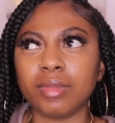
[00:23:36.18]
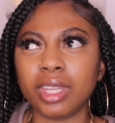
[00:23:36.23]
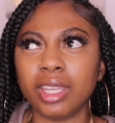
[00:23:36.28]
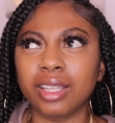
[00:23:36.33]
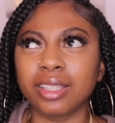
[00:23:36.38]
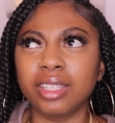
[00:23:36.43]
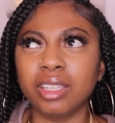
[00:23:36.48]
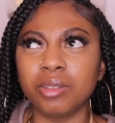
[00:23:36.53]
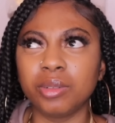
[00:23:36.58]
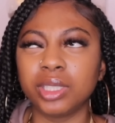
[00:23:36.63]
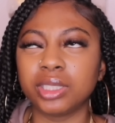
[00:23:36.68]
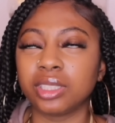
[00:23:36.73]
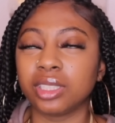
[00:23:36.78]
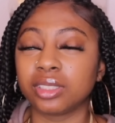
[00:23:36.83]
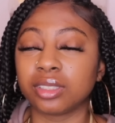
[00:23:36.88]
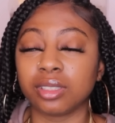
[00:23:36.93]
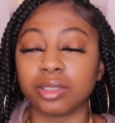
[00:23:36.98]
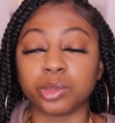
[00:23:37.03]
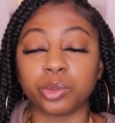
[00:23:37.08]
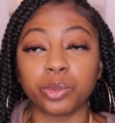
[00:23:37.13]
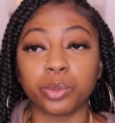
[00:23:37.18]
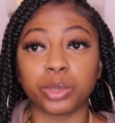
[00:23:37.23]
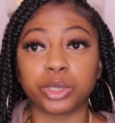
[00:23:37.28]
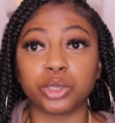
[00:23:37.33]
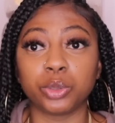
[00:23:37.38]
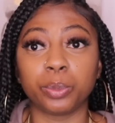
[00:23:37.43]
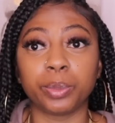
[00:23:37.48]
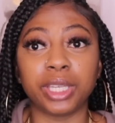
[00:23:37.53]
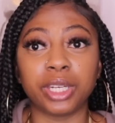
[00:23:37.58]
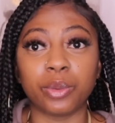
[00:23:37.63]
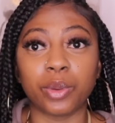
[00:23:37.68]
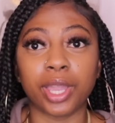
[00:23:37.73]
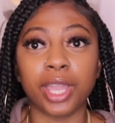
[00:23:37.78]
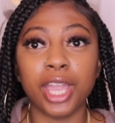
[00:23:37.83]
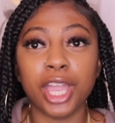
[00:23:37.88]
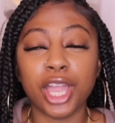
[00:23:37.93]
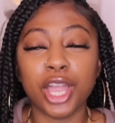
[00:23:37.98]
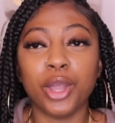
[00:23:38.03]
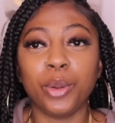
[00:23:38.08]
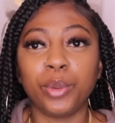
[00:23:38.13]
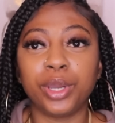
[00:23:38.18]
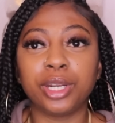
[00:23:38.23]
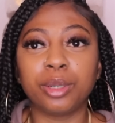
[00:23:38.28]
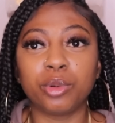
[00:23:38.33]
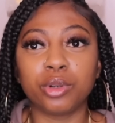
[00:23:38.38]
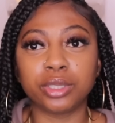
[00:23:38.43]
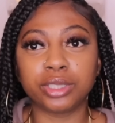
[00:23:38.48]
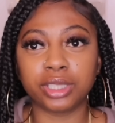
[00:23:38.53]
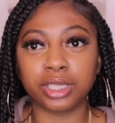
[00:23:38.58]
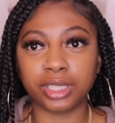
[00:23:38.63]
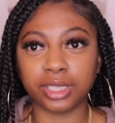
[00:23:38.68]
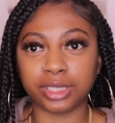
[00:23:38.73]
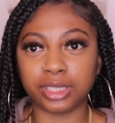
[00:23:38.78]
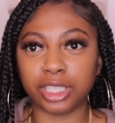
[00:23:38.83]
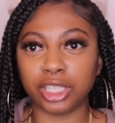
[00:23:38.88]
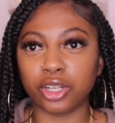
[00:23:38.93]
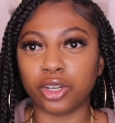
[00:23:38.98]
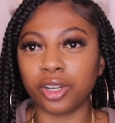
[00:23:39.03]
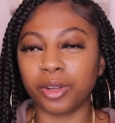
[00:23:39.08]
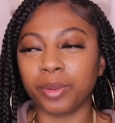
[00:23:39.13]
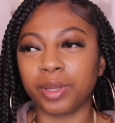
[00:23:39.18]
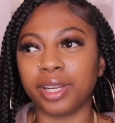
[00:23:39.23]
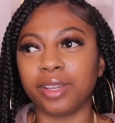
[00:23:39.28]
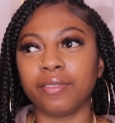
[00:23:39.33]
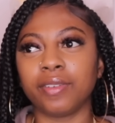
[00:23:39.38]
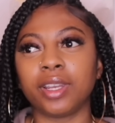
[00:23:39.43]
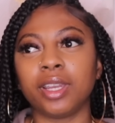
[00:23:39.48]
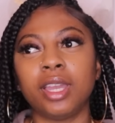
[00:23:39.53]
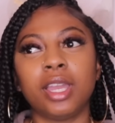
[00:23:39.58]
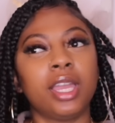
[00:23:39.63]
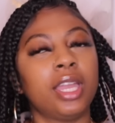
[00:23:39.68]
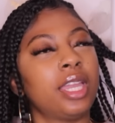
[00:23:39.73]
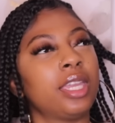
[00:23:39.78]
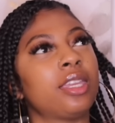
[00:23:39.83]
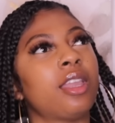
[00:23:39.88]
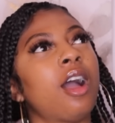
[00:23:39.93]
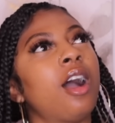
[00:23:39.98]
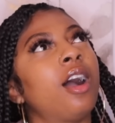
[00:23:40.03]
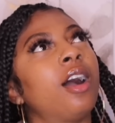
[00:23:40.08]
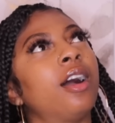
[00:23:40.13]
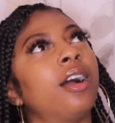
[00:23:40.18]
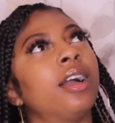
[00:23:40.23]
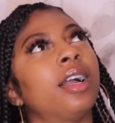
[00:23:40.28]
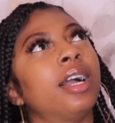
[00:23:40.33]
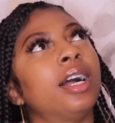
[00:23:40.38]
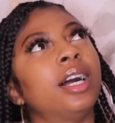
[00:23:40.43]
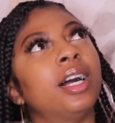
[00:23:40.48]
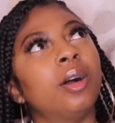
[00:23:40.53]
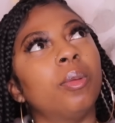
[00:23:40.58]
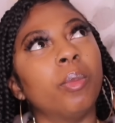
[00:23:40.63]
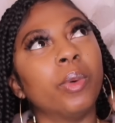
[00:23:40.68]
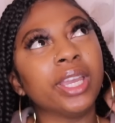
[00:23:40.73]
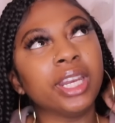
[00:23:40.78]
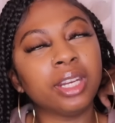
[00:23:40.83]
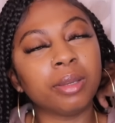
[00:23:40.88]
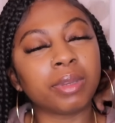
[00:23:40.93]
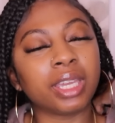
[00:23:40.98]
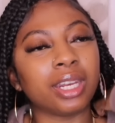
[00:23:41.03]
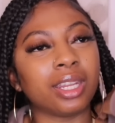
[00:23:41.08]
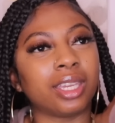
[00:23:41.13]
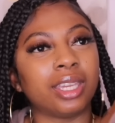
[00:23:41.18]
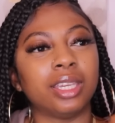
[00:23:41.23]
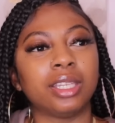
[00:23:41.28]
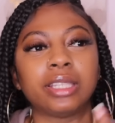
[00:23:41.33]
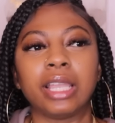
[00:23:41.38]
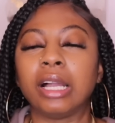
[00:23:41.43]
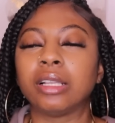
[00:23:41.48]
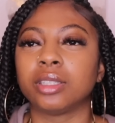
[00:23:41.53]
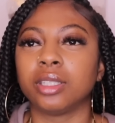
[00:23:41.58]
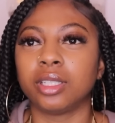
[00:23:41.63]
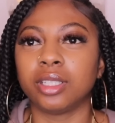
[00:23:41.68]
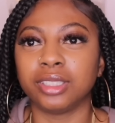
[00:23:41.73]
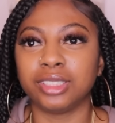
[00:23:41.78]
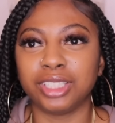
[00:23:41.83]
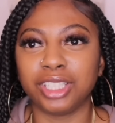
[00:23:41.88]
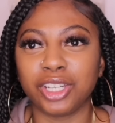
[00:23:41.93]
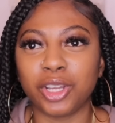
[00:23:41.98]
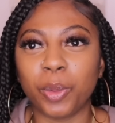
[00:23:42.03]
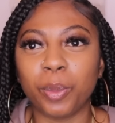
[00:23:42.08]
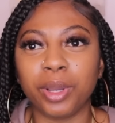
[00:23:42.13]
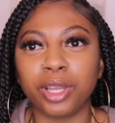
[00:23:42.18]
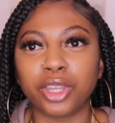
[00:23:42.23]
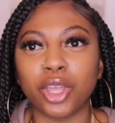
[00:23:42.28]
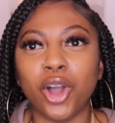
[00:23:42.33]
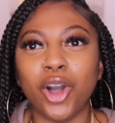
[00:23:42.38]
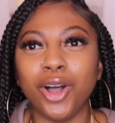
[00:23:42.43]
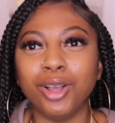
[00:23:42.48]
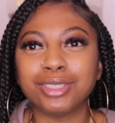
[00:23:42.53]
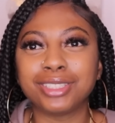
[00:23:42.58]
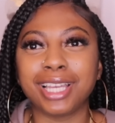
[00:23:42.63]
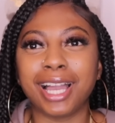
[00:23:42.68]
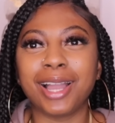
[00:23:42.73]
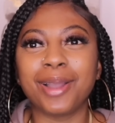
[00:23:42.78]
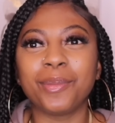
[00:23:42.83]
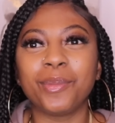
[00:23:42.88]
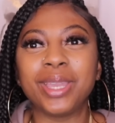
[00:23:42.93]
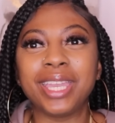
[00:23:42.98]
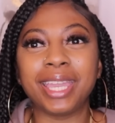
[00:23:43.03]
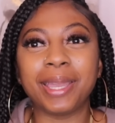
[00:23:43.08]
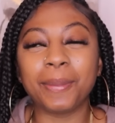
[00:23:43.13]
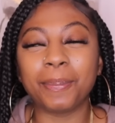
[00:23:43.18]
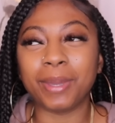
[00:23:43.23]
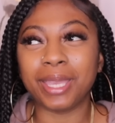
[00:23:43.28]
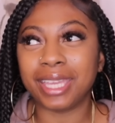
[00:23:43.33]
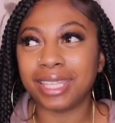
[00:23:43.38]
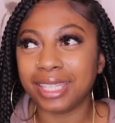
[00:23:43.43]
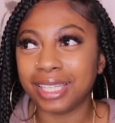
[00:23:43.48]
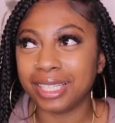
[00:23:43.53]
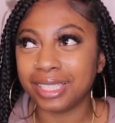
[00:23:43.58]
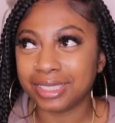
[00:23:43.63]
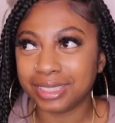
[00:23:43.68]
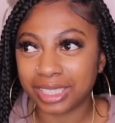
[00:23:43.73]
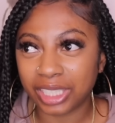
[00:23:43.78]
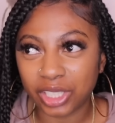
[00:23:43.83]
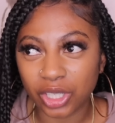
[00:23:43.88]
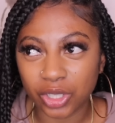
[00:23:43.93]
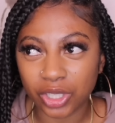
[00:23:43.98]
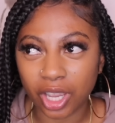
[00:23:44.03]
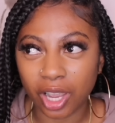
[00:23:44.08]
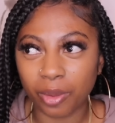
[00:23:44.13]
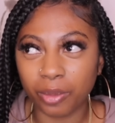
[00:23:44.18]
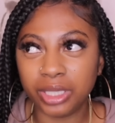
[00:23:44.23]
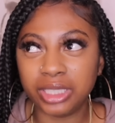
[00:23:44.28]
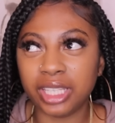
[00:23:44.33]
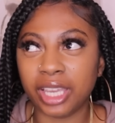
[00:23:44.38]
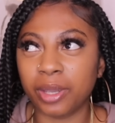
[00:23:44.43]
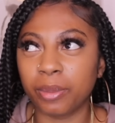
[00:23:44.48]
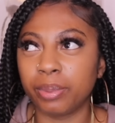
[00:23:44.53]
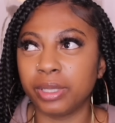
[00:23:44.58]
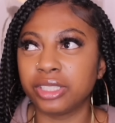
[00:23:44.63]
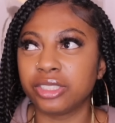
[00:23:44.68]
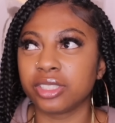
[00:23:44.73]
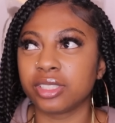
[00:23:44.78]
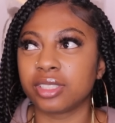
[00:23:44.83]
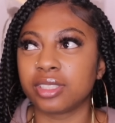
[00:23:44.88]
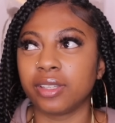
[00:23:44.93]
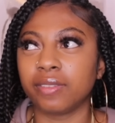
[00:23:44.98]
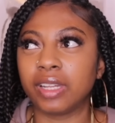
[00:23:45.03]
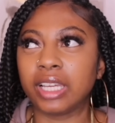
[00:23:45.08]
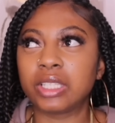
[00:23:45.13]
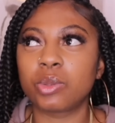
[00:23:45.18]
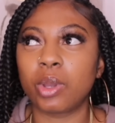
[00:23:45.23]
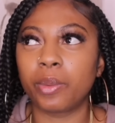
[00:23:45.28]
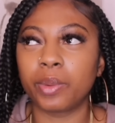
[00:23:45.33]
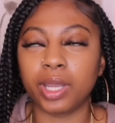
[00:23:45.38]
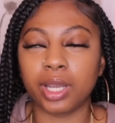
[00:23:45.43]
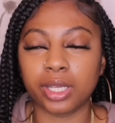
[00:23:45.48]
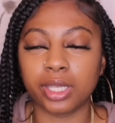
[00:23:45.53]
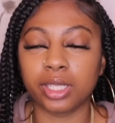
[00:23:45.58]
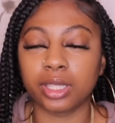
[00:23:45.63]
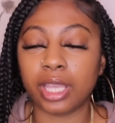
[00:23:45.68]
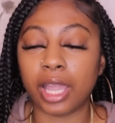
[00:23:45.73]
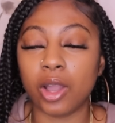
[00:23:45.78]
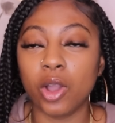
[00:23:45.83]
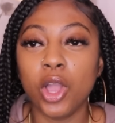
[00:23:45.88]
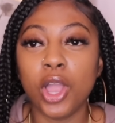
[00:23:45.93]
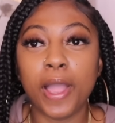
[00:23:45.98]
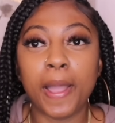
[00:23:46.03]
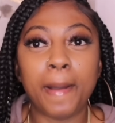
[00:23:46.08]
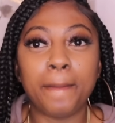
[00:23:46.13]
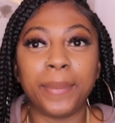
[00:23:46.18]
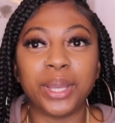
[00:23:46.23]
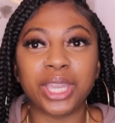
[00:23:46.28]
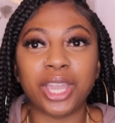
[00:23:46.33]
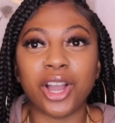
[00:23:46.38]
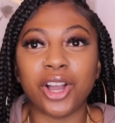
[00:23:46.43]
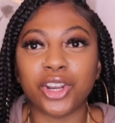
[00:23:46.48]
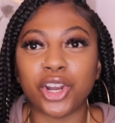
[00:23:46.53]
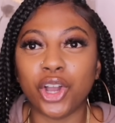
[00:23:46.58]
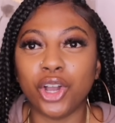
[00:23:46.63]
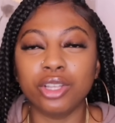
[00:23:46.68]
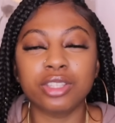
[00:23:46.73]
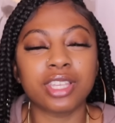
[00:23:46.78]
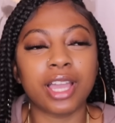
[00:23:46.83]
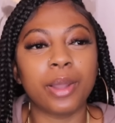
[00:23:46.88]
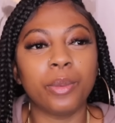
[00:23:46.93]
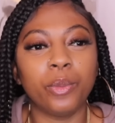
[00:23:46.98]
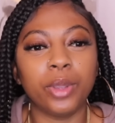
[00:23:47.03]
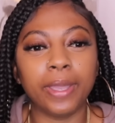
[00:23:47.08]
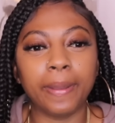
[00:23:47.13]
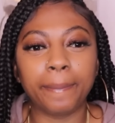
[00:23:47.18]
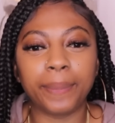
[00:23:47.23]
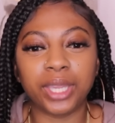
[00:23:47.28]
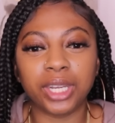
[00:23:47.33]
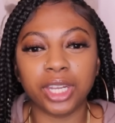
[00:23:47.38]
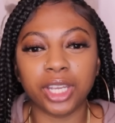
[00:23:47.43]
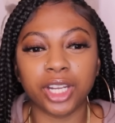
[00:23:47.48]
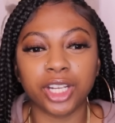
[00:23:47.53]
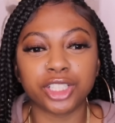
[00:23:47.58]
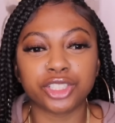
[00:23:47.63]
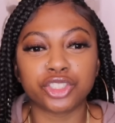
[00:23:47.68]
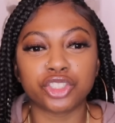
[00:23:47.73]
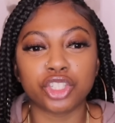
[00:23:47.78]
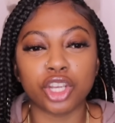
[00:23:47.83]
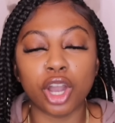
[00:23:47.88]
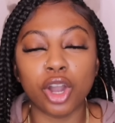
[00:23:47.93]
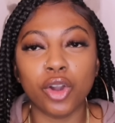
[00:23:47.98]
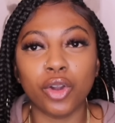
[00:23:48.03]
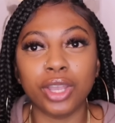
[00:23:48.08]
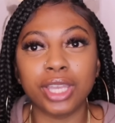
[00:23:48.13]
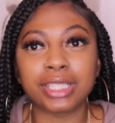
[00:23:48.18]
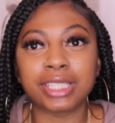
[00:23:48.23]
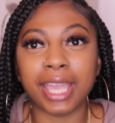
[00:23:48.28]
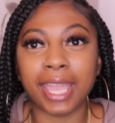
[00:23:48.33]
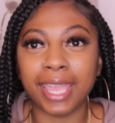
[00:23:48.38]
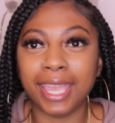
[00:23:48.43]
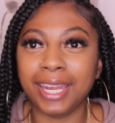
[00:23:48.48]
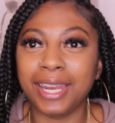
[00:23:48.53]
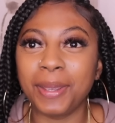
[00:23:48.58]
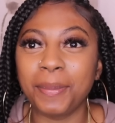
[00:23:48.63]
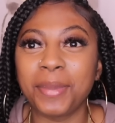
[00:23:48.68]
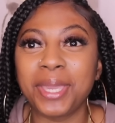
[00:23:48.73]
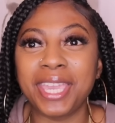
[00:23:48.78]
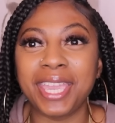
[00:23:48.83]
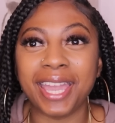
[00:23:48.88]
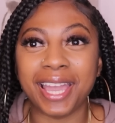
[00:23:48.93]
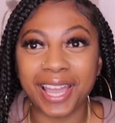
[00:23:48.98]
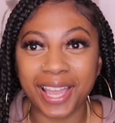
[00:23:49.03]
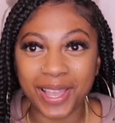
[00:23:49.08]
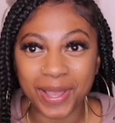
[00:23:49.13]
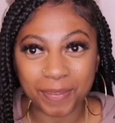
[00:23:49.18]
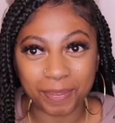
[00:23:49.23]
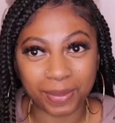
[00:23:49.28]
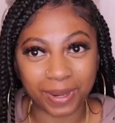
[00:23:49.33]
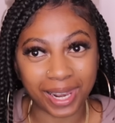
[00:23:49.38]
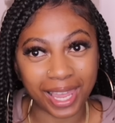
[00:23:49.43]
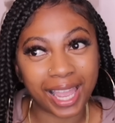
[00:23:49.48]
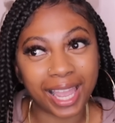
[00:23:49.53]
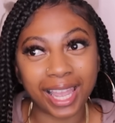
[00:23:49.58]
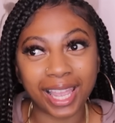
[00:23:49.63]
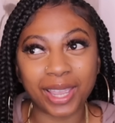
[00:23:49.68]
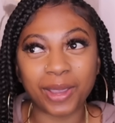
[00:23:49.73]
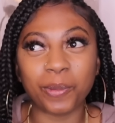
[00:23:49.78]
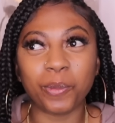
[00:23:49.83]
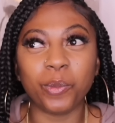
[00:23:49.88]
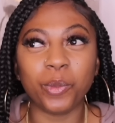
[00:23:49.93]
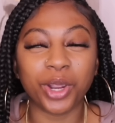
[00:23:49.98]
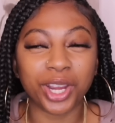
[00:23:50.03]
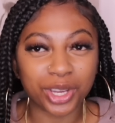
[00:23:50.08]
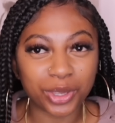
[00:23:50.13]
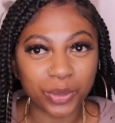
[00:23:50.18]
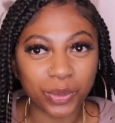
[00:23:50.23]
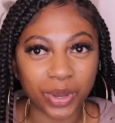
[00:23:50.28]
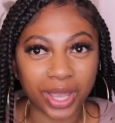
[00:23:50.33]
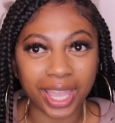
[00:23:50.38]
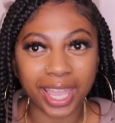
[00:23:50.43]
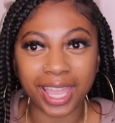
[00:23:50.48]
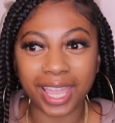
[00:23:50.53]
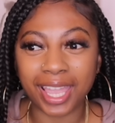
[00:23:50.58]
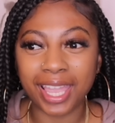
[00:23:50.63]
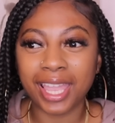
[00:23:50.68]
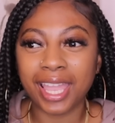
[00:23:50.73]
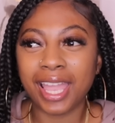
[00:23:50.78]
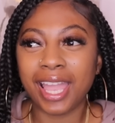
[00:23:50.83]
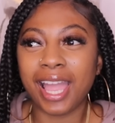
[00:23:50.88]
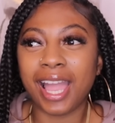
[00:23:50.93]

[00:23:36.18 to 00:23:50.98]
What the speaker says: I think it was Hustlers we went to. But anyway, we ended up going to the casino or whatever. Y'all, we ended up getting kicked out the casino. But the whole time we up in the casino, y'all, we taking pictures and stuff. That's why we got kicked out. But y'all, the whole time we up in there, Joe is hitting me up like, where you at?